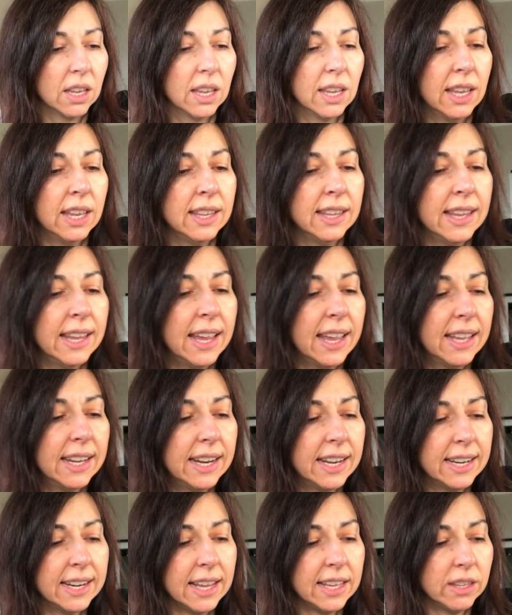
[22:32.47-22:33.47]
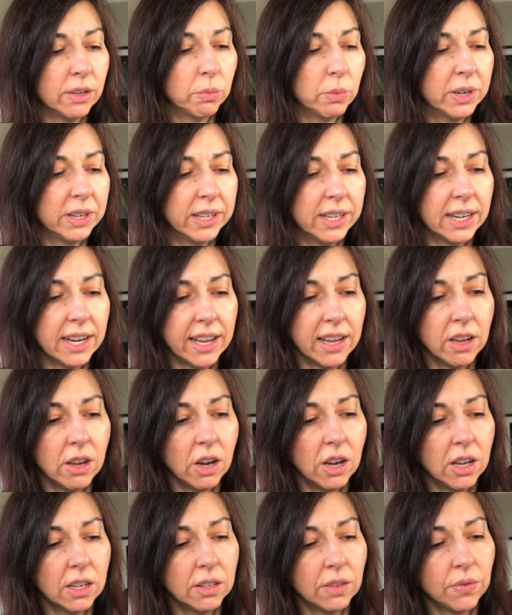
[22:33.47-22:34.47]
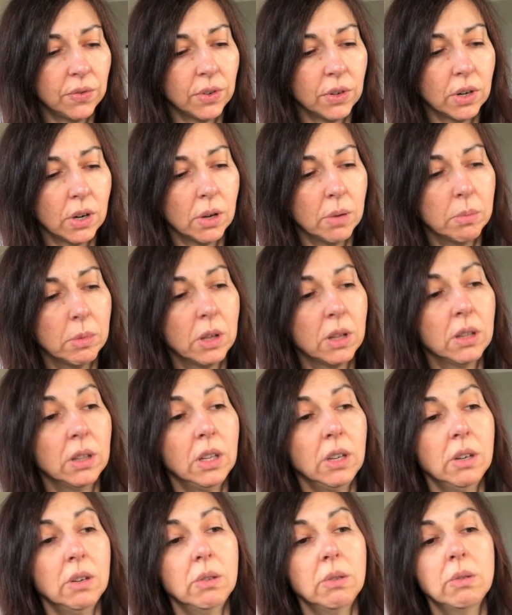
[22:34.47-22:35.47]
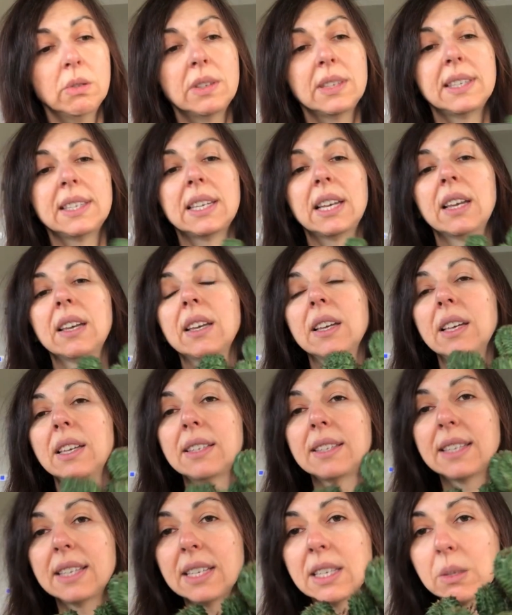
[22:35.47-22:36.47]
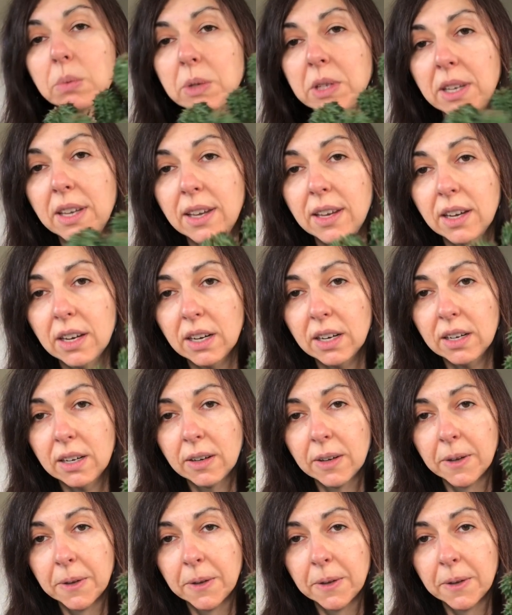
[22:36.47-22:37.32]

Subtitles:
And then another one that I got from Lowe's is this one here.